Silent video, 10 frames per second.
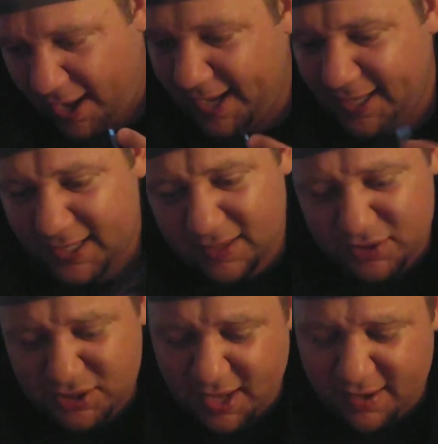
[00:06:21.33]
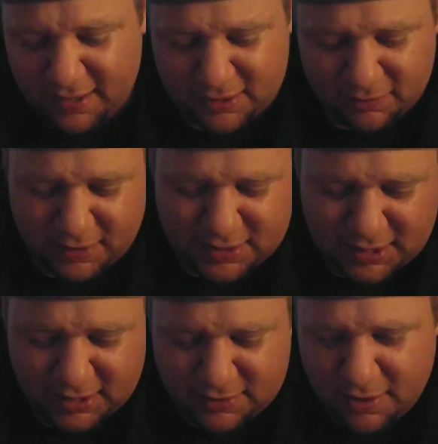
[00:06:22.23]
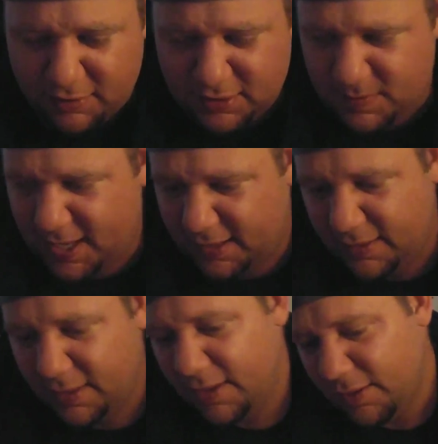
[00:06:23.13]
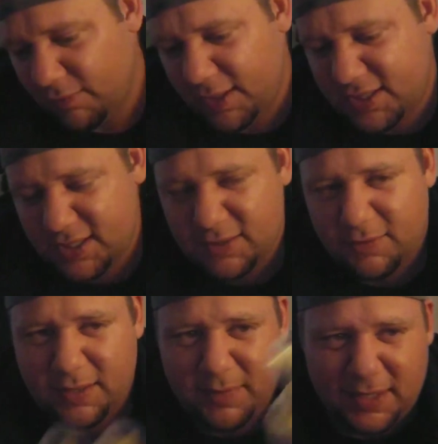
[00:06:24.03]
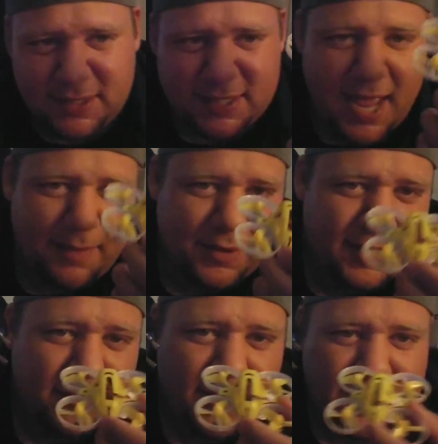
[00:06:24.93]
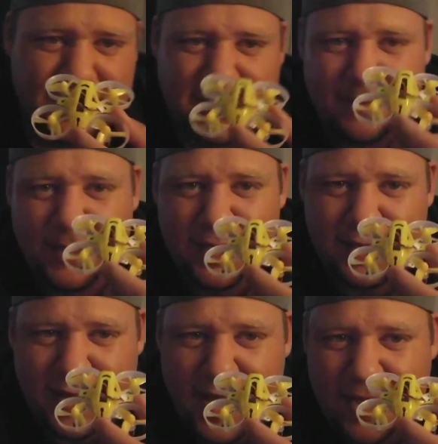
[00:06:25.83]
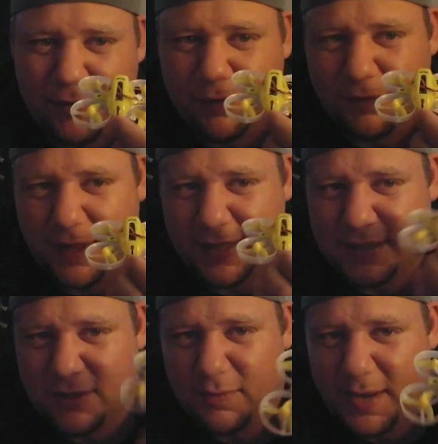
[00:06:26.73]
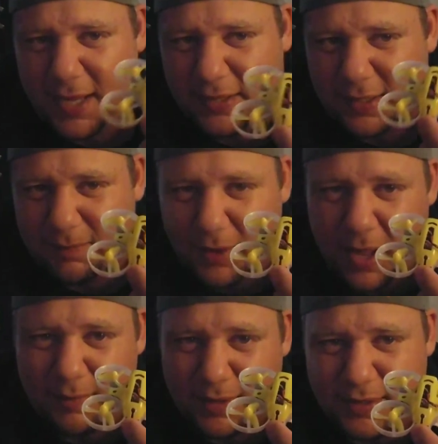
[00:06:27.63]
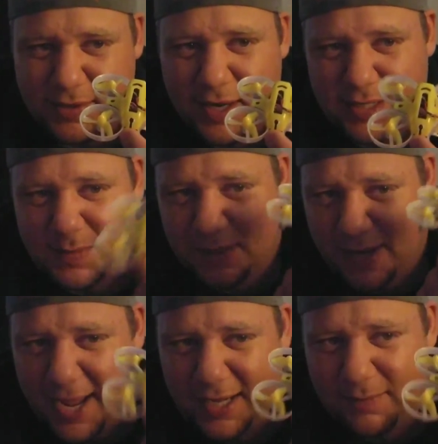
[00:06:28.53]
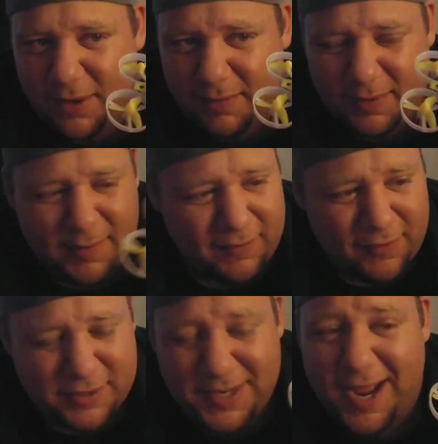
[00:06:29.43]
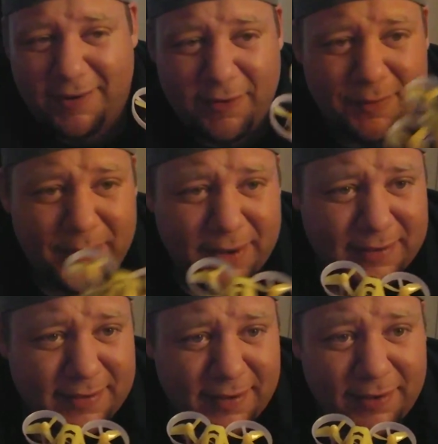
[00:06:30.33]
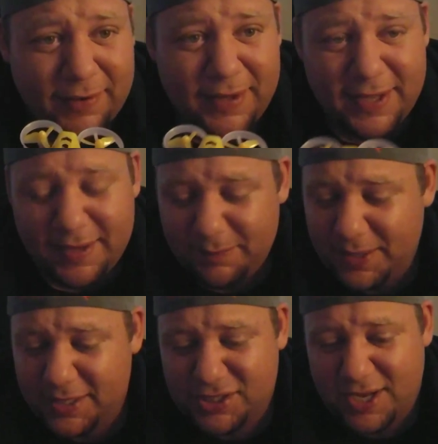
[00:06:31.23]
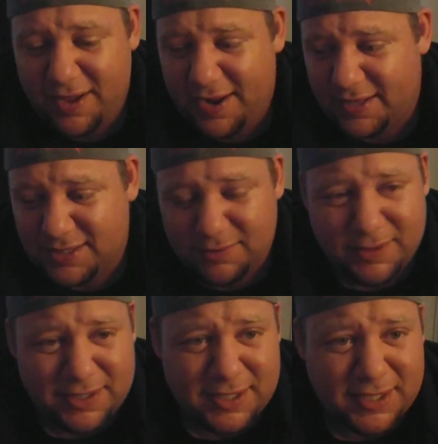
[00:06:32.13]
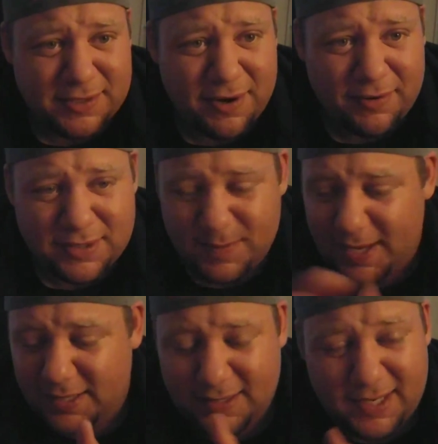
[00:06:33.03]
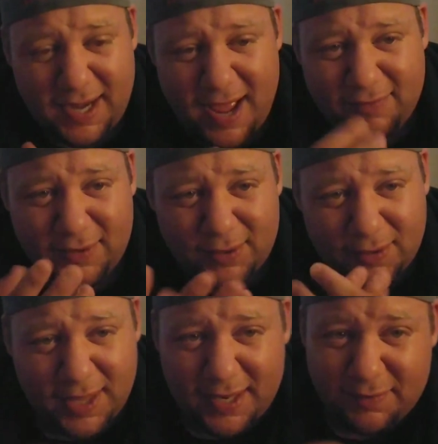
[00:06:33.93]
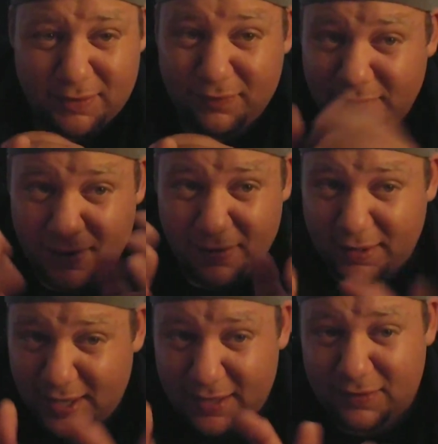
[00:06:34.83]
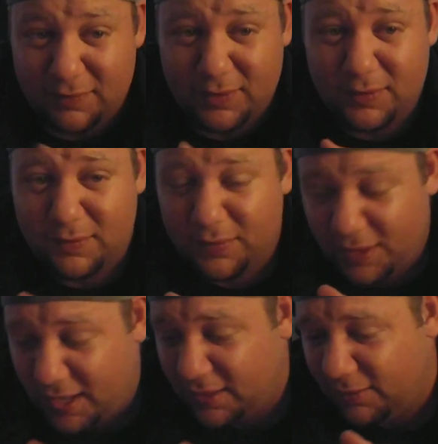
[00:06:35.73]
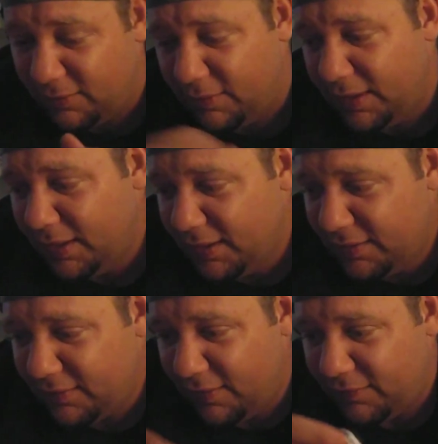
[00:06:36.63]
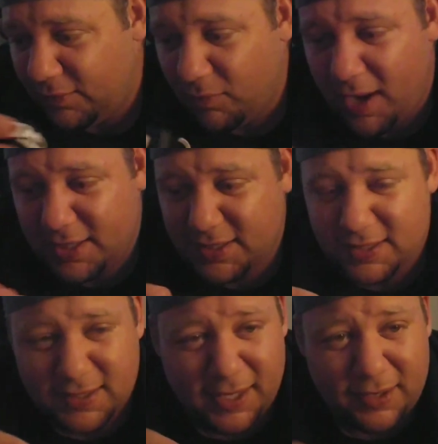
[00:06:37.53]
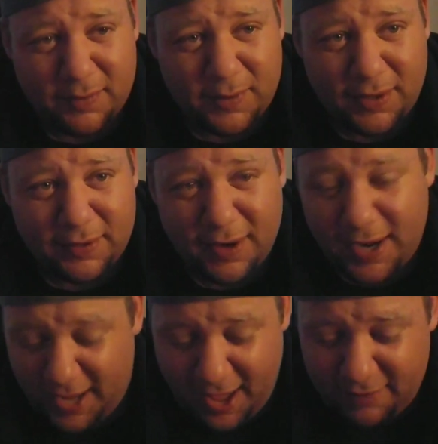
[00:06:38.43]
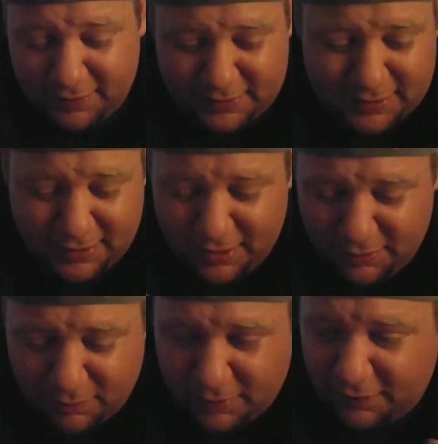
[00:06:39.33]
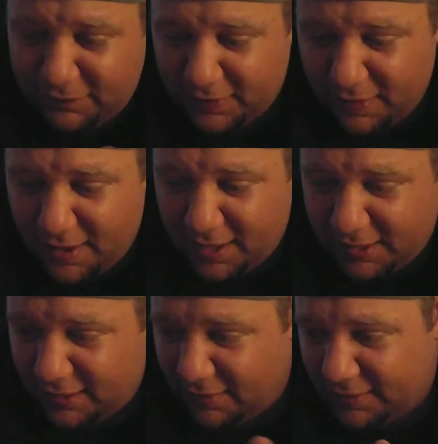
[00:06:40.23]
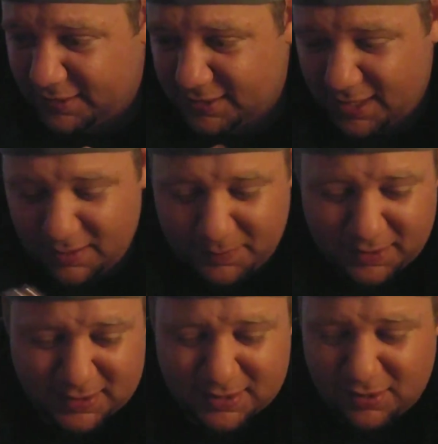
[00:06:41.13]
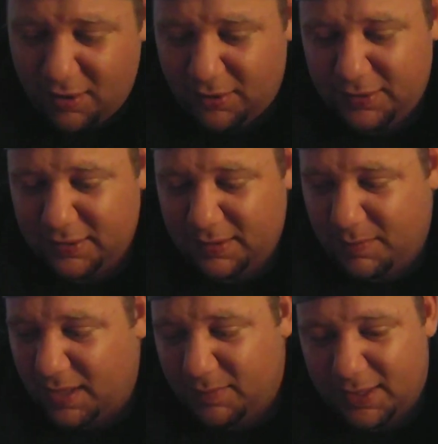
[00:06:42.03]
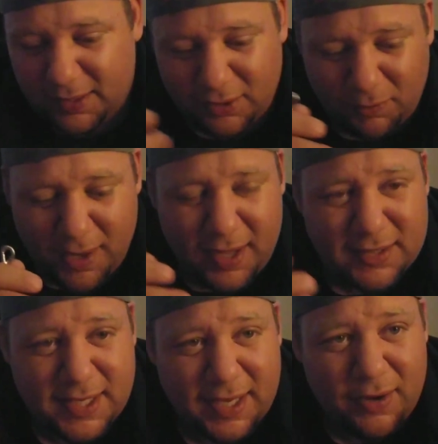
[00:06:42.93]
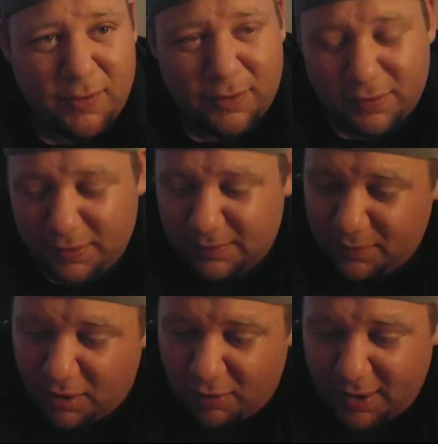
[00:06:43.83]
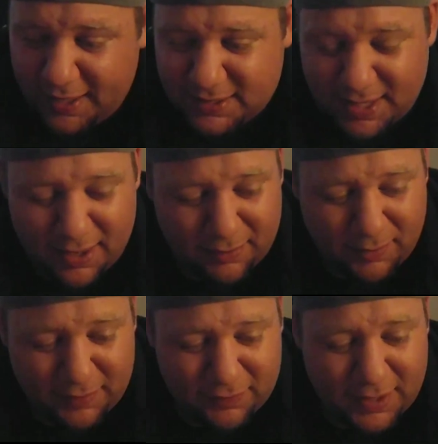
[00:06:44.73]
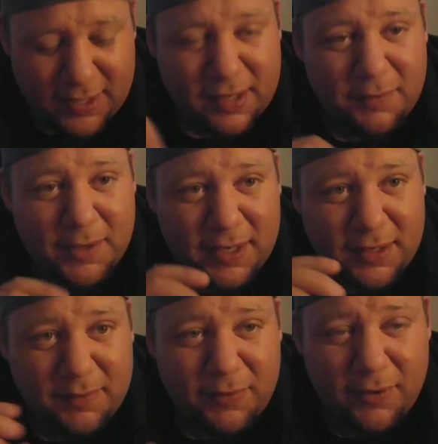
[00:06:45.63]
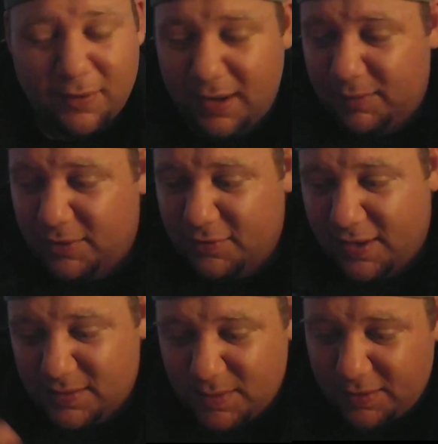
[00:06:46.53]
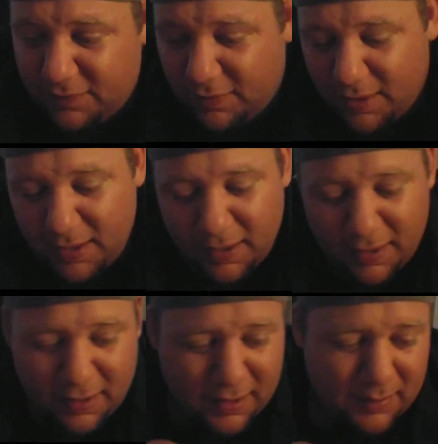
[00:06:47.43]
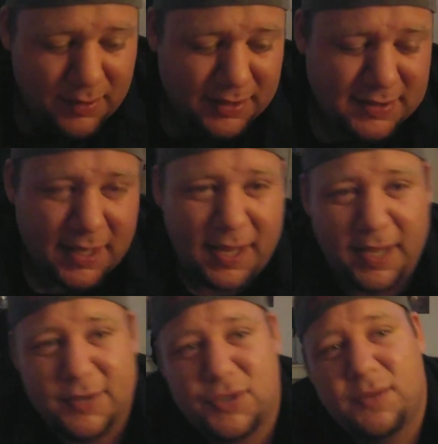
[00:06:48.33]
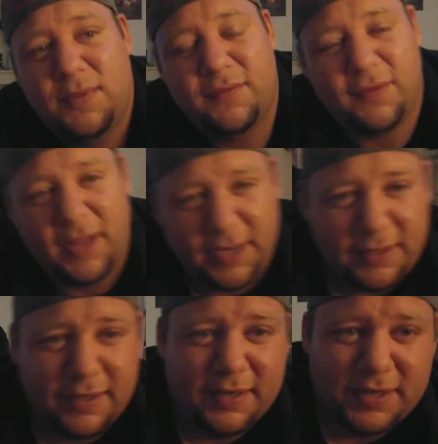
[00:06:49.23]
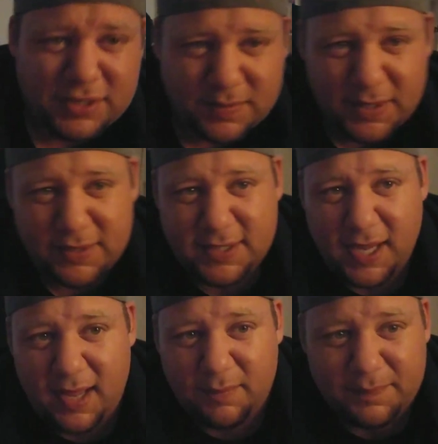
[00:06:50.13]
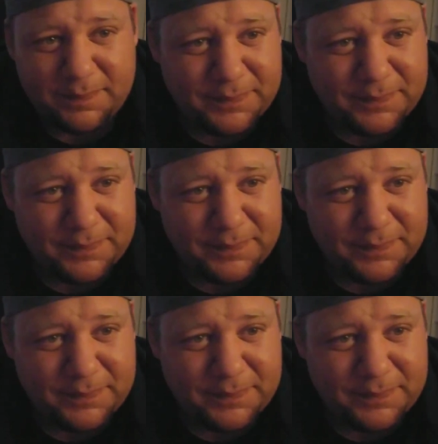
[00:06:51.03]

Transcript: I got to give a shout out to Rich T Drones, man. Rich is the one that made this happen. He wanted to see me get into acro flying so bad that he bought me the transmitter and he bought me my first acro bird. So big shout outs to Rich T Drones, man. You didn't have to do that. That was very nice of you. Thank you. So if you watch this later, brother, I have it. We're going to figure out how to get all this set up and installed. It may be a little while because I got to order the RX now and wait for that to come in and then program the transmitter for it. But should be fun. Should be a good time.